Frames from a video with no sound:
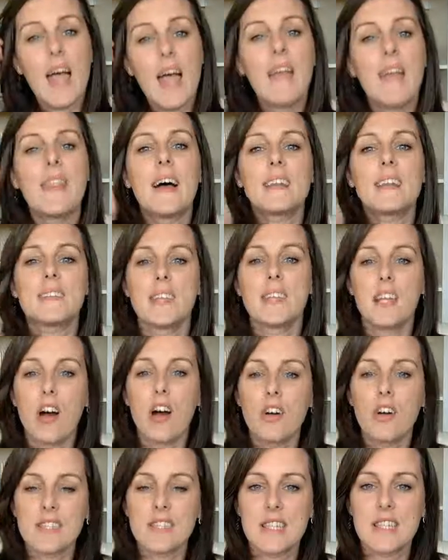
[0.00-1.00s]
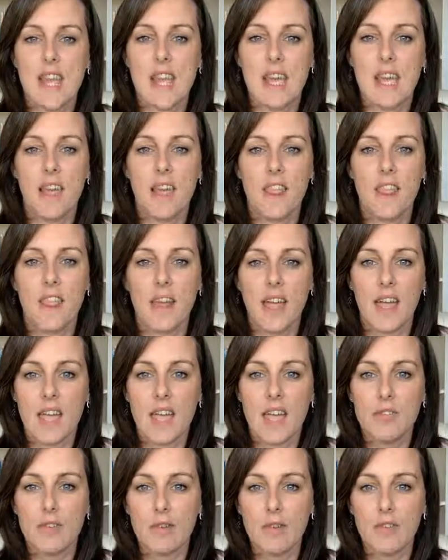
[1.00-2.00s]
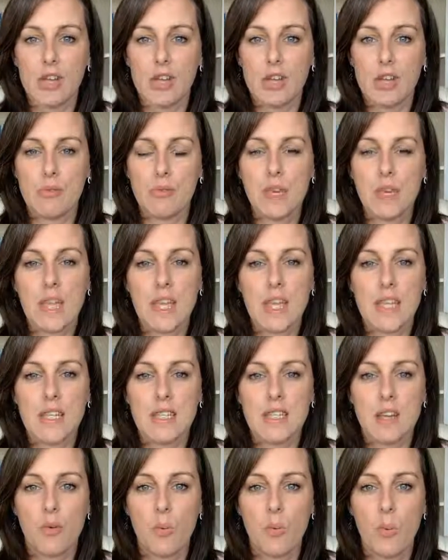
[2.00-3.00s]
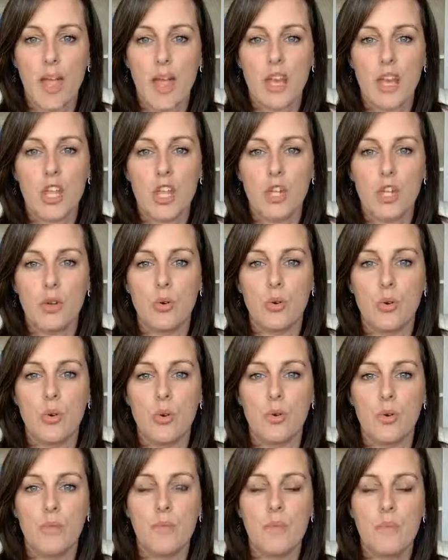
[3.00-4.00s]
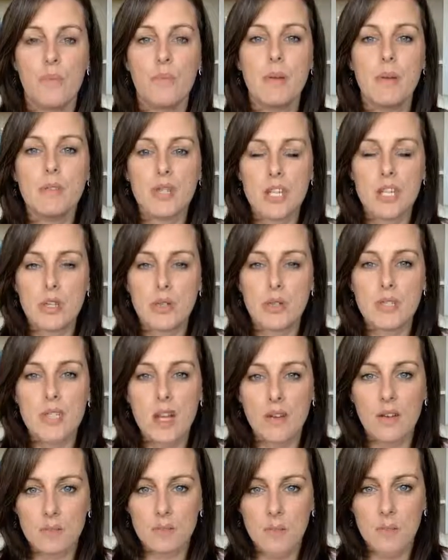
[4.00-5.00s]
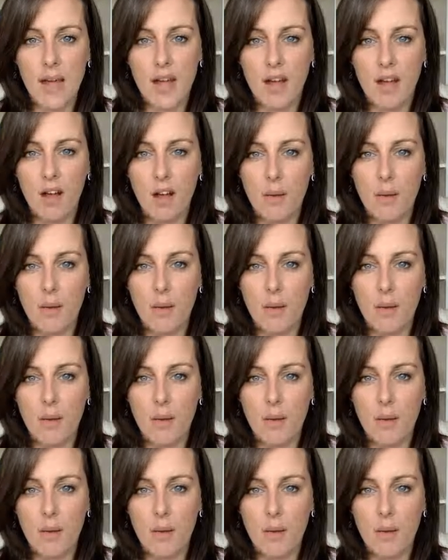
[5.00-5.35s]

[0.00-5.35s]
and that's the last thing that either of you need when you're building yourselves back